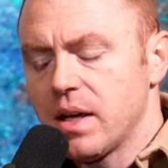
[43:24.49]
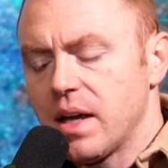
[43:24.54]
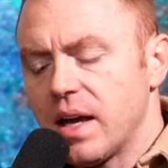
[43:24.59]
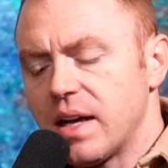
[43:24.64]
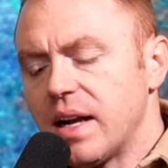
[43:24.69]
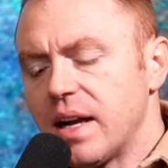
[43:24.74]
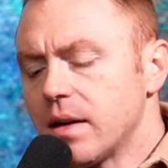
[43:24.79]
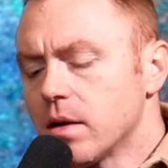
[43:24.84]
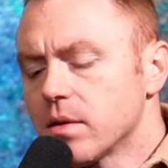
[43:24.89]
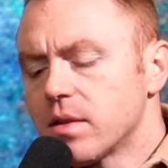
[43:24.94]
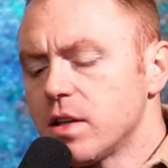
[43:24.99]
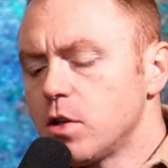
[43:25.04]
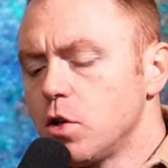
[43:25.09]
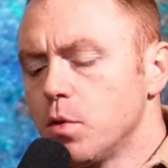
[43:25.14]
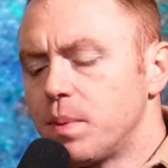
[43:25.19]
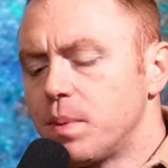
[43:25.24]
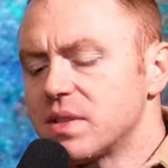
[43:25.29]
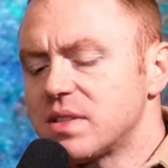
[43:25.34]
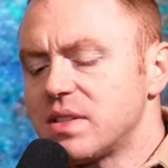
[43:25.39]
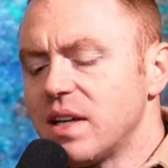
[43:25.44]
And I don't think you
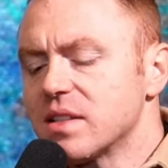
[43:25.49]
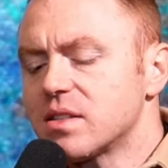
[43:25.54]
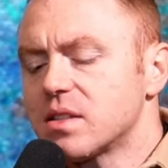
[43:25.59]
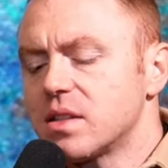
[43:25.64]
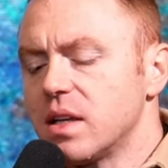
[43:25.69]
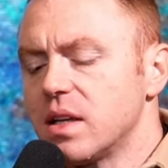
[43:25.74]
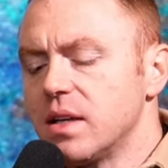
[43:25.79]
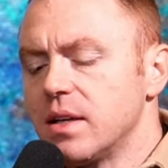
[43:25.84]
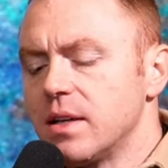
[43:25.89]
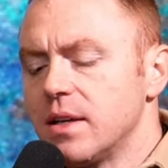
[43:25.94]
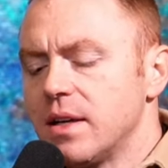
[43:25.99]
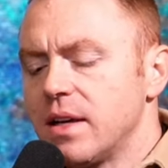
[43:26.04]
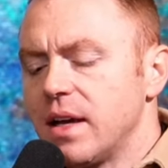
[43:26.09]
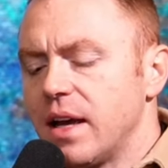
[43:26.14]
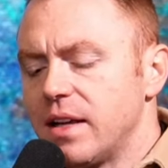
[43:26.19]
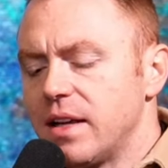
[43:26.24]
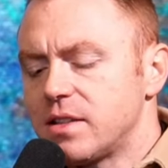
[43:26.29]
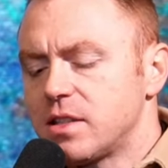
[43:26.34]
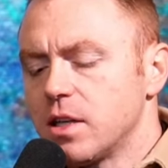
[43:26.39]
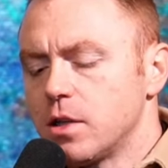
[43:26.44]
possess it
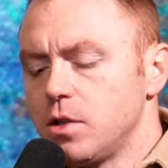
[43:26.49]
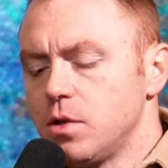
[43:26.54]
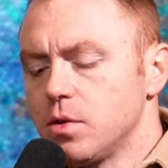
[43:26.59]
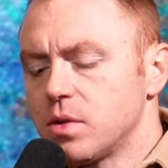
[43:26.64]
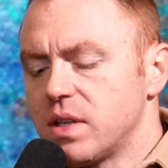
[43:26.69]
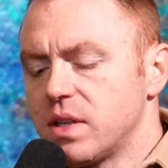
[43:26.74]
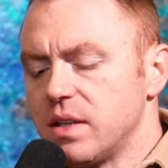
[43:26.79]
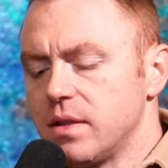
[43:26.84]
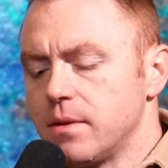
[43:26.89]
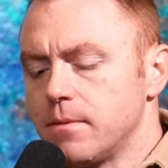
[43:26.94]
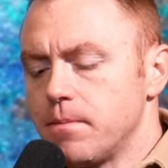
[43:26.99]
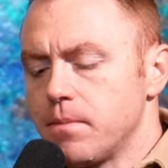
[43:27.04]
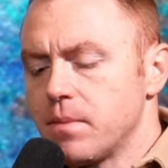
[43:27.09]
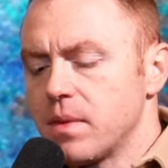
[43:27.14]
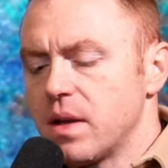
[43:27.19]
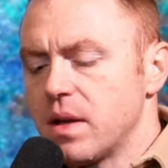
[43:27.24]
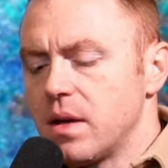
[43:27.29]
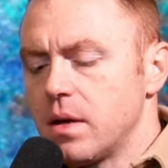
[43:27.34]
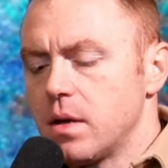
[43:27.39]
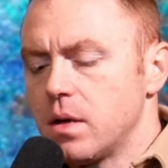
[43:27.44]
until you can
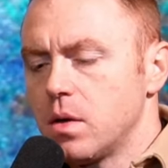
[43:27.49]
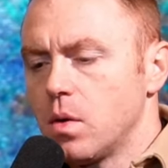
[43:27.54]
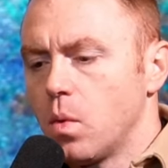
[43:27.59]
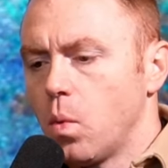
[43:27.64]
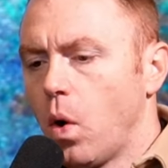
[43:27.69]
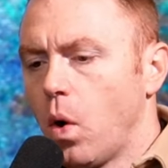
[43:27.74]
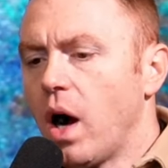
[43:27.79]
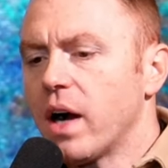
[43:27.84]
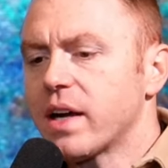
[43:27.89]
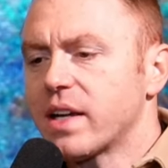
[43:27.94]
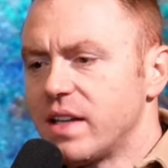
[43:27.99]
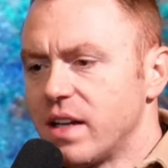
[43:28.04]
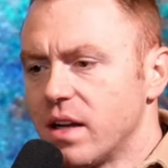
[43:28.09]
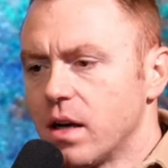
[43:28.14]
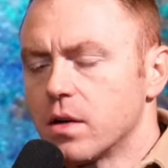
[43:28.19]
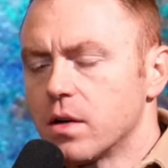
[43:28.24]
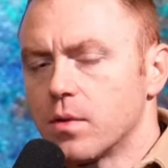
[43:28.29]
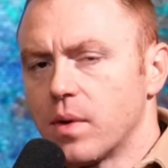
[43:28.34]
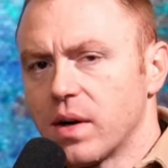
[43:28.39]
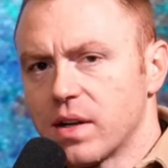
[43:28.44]
walk in it
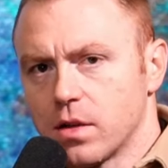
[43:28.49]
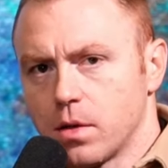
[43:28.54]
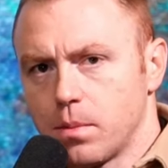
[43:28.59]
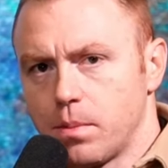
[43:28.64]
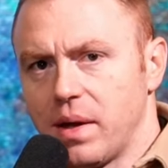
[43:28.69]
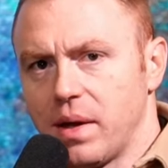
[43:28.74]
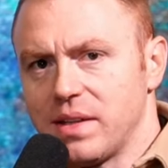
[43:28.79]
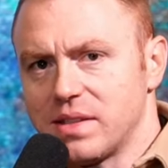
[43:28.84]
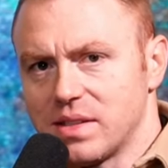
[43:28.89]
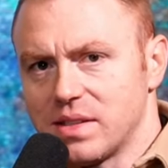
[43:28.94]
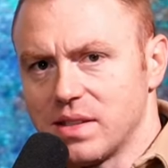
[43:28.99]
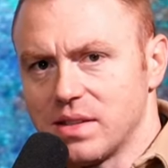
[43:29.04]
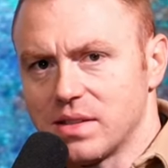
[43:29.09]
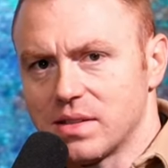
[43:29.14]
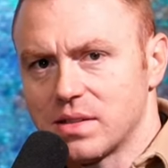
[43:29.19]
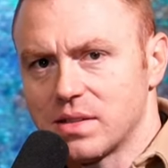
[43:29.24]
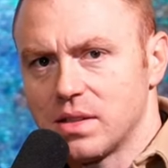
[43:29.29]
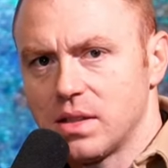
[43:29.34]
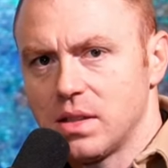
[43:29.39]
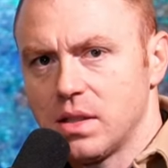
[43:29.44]
on a regular
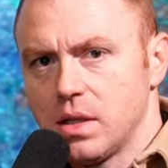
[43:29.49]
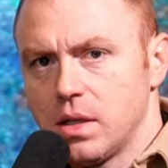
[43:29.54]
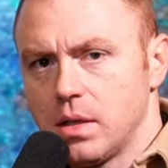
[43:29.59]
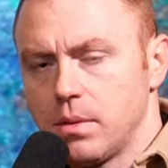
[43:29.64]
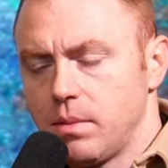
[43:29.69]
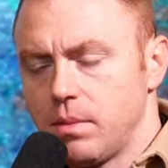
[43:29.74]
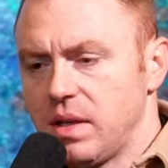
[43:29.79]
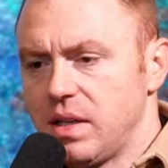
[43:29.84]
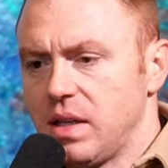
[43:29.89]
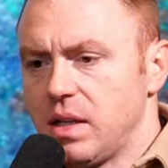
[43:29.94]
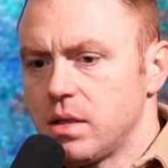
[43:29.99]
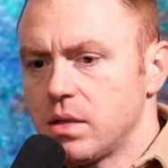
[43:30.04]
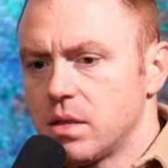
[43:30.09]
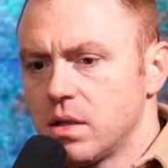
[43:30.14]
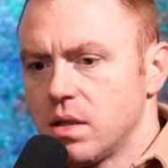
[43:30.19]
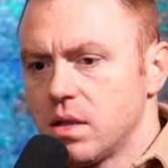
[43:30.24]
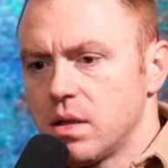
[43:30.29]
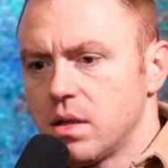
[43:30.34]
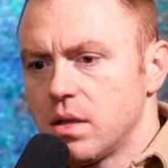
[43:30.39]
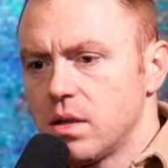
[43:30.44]
basis. Meaning,
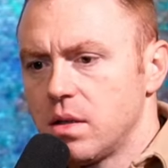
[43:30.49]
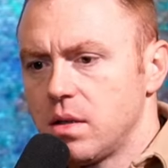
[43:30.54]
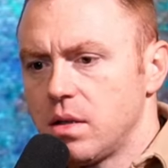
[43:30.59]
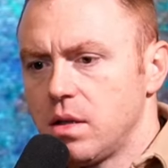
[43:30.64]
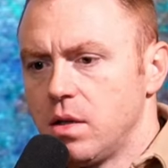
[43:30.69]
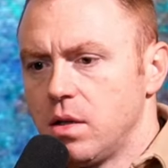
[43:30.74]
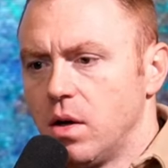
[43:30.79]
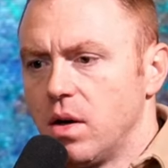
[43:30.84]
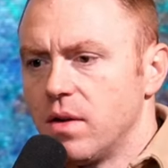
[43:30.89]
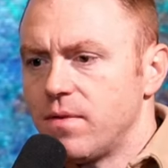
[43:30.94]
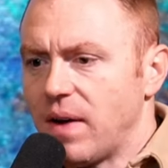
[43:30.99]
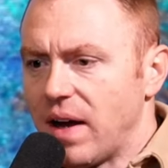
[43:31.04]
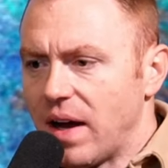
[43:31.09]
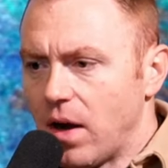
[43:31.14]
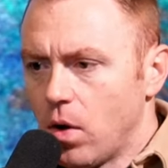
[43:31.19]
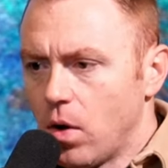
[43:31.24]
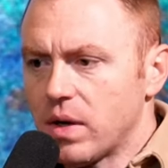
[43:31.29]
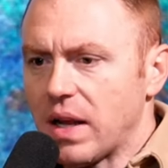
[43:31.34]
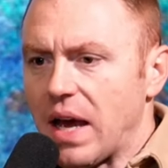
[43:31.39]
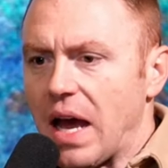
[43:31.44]
you know, if I
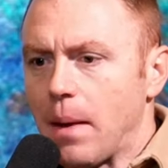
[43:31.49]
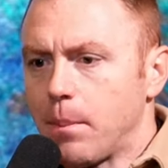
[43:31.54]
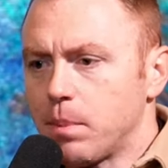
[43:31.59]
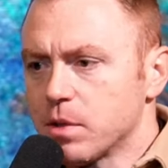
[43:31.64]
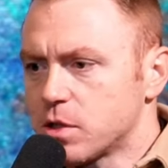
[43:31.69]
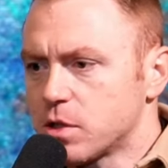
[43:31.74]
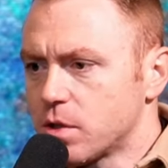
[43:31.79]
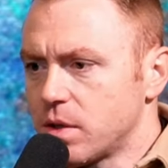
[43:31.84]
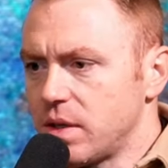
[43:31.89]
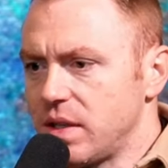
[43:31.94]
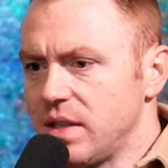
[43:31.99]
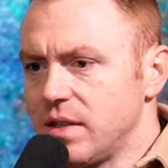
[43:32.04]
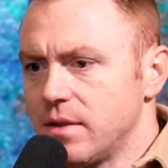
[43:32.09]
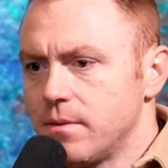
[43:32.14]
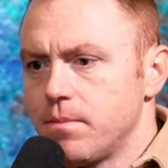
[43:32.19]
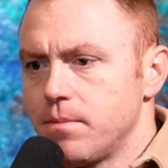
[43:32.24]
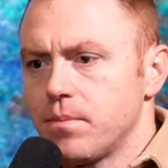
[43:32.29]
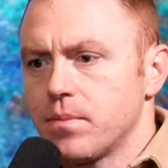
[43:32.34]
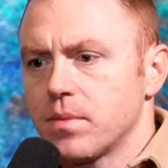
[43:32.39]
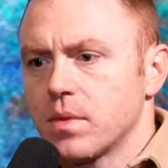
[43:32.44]
own an apple tree,
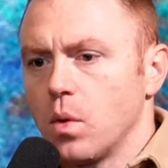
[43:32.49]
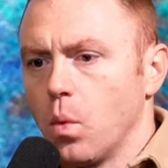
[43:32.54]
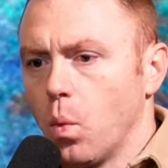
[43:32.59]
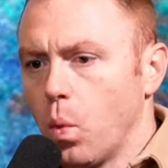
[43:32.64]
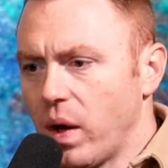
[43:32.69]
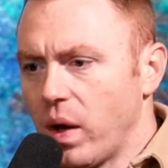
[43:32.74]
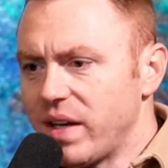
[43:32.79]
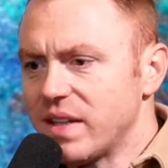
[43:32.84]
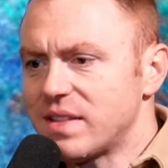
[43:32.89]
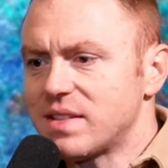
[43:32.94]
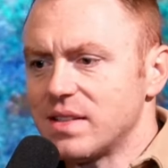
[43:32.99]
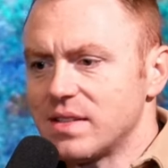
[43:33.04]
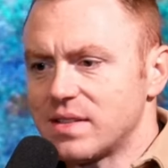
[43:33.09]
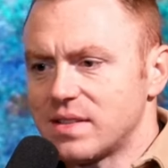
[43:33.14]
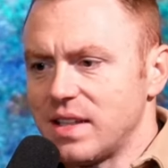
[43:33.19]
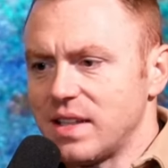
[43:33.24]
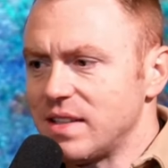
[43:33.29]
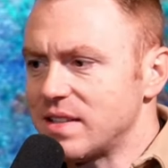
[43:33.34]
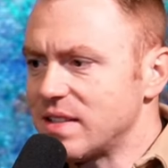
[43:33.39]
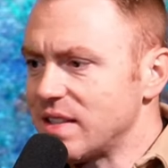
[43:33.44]
when it's in
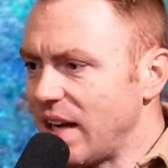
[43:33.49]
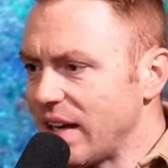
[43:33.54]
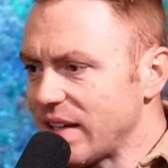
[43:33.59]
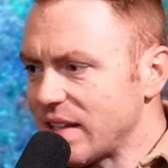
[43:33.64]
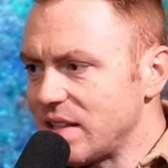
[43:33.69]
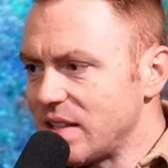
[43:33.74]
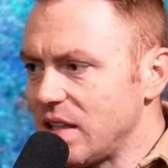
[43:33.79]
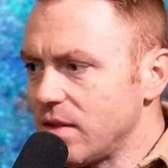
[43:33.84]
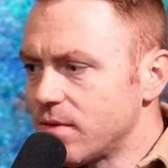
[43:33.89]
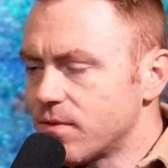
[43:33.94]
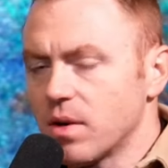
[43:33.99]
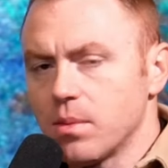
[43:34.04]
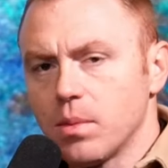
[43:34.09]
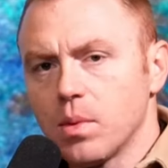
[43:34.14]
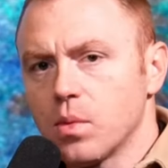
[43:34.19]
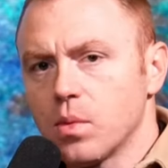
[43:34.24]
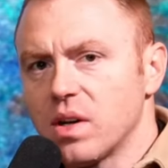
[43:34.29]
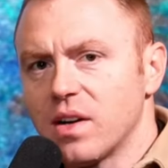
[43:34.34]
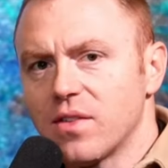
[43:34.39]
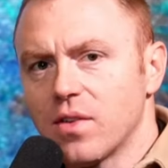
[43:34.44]
season, I can eat from it
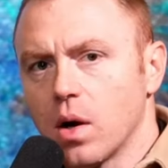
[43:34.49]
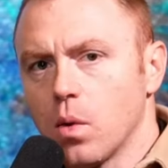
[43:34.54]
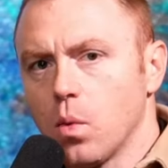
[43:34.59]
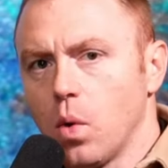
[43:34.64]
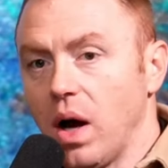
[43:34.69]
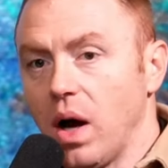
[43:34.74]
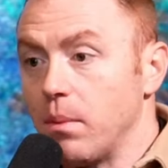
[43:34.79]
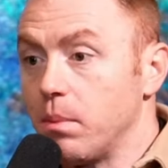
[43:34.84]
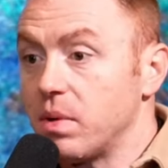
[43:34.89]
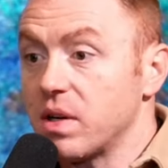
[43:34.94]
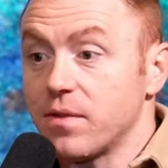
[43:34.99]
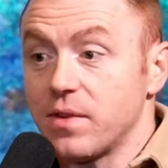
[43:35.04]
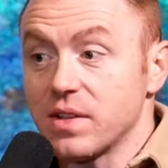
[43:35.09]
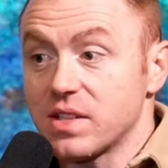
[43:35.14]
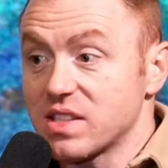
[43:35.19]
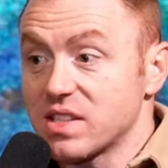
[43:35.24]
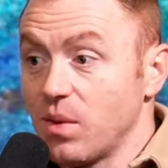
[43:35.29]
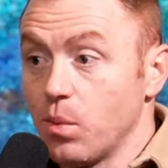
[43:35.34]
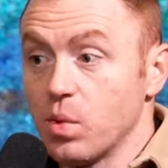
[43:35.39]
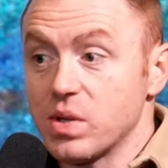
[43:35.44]
whenever I want. But if it's
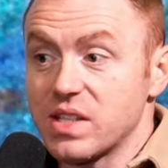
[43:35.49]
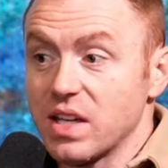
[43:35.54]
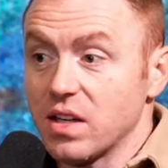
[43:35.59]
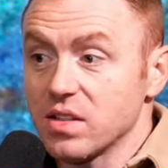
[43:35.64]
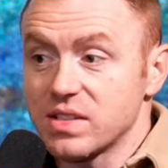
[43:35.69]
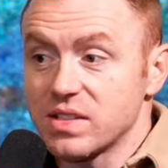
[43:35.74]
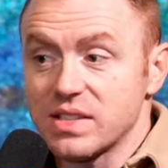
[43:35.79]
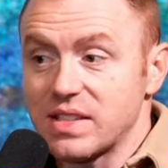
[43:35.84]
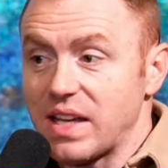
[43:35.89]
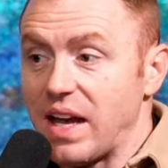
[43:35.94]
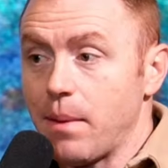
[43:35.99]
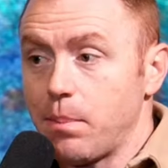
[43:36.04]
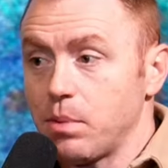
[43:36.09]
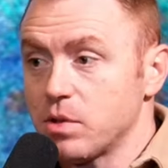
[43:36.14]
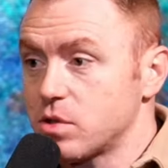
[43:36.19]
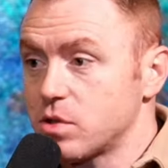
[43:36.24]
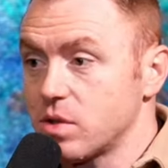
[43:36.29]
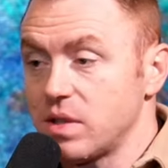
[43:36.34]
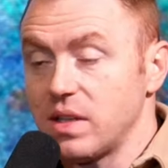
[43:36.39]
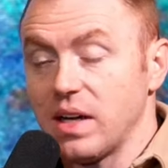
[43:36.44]
someone else's apple
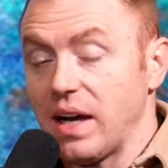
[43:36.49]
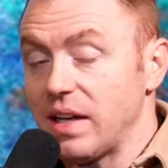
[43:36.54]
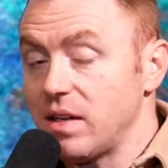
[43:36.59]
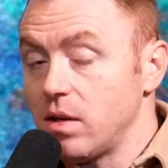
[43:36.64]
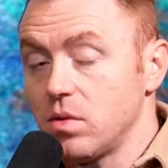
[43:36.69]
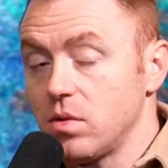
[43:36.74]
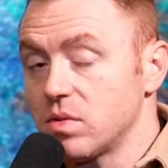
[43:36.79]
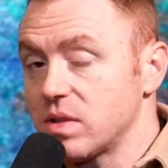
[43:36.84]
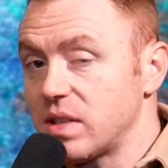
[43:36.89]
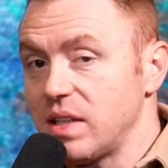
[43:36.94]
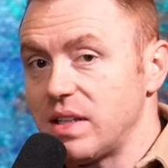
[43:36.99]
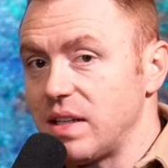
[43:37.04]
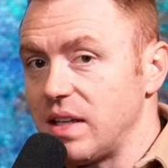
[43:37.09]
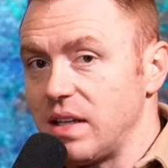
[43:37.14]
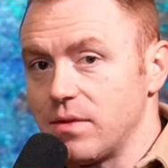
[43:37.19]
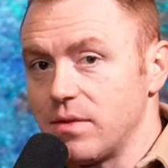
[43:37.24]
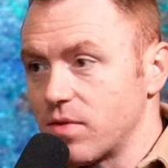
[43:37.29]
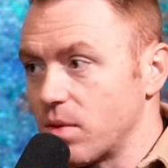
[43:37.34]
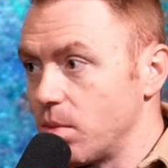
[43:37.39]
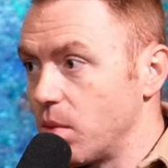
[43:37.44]
tree, I don't get to
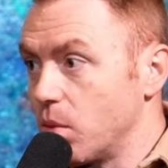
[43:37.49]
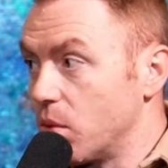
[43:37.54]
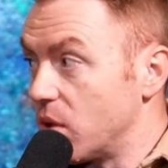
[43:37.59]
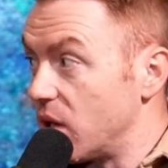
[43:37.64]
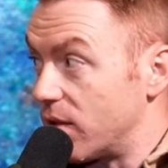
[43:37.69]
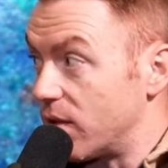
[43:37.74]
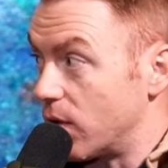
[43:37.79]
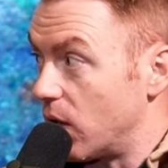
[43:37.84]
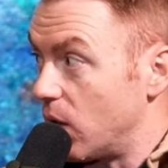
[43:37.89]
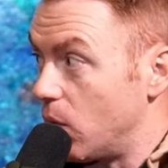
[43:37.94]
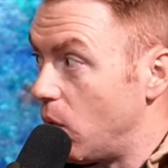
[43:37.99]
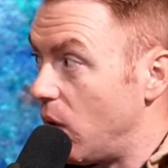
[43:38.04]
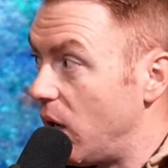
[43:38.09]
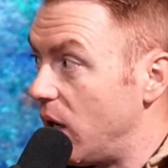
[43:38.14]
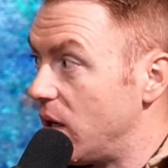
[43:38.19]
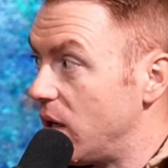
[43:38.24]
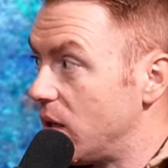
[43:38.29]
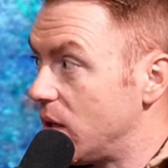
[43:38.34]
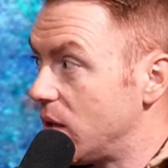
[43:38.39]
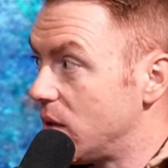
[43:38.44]
eat from it whenever I want.